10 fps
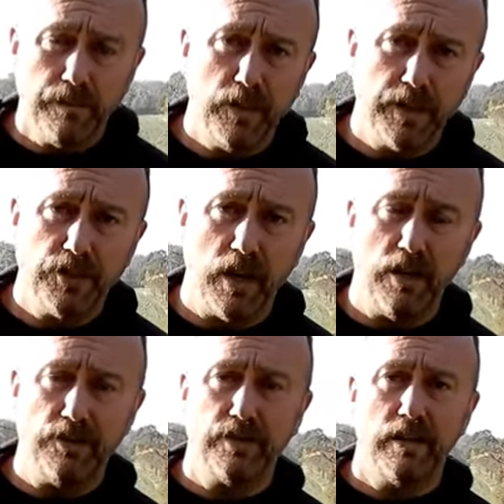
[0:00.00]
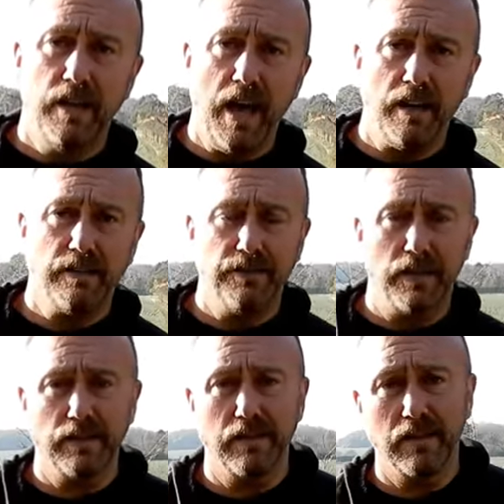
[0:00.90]
fully charged,
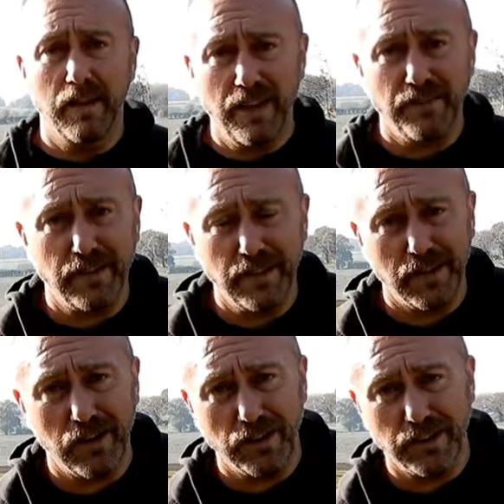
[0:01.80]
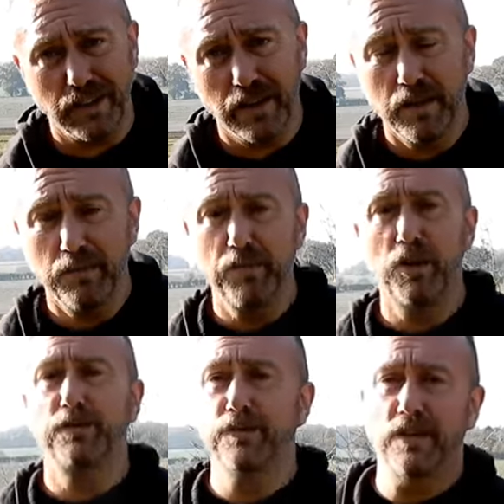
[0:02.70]
activated, SD card in,
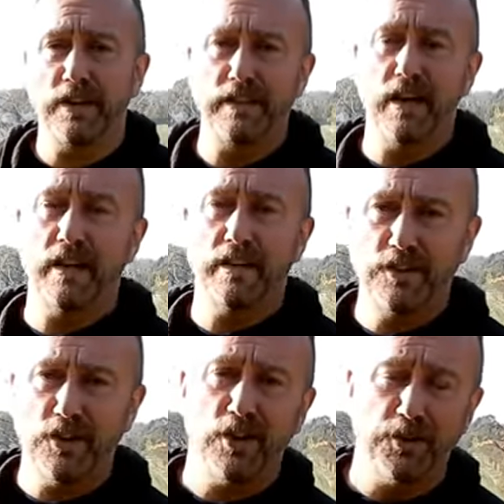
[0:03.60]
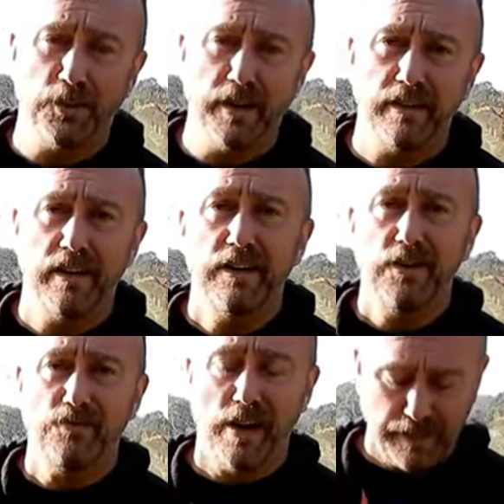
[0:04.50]
beautiful sunny day, not a lot of wind,
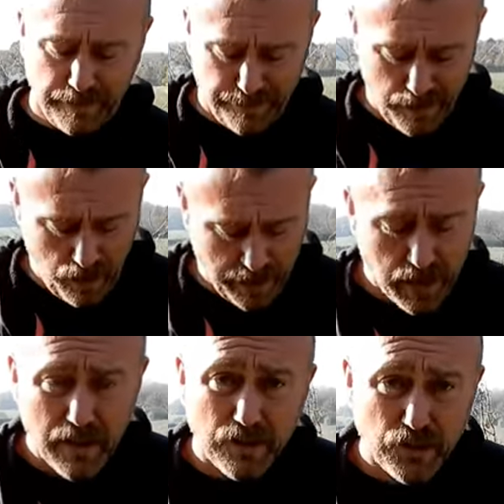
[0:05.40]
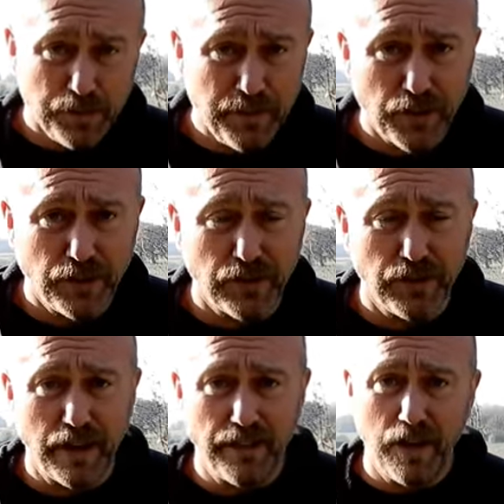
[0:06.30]
ready to fly. Just before you
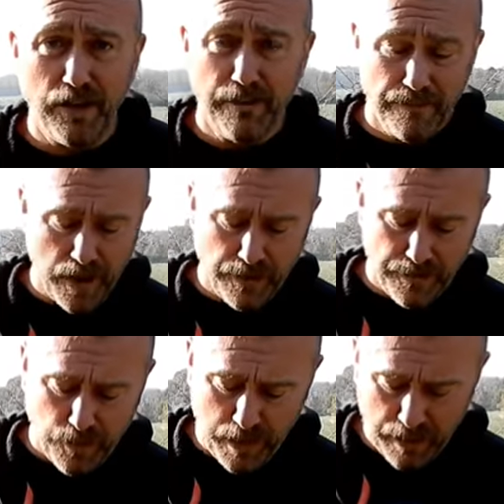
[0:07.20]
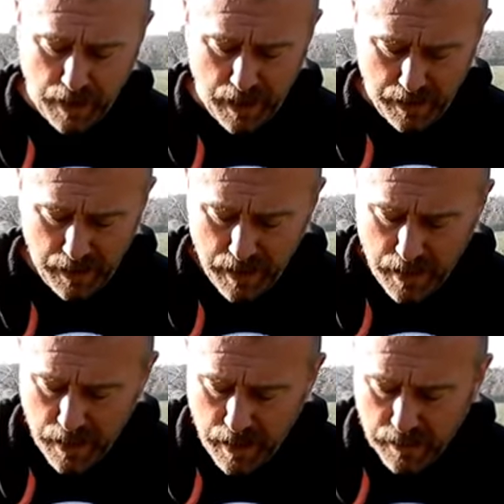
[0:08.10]
do that though, very quick, go
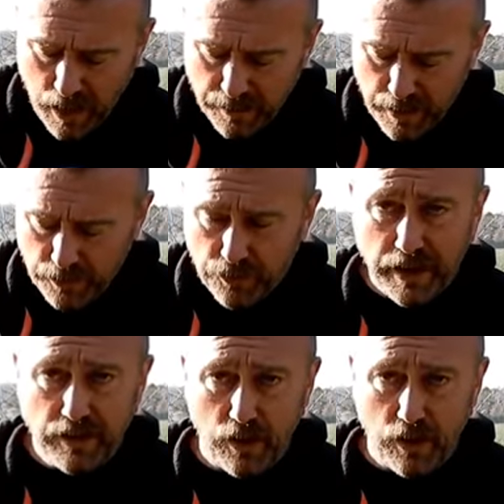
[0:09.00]
to those three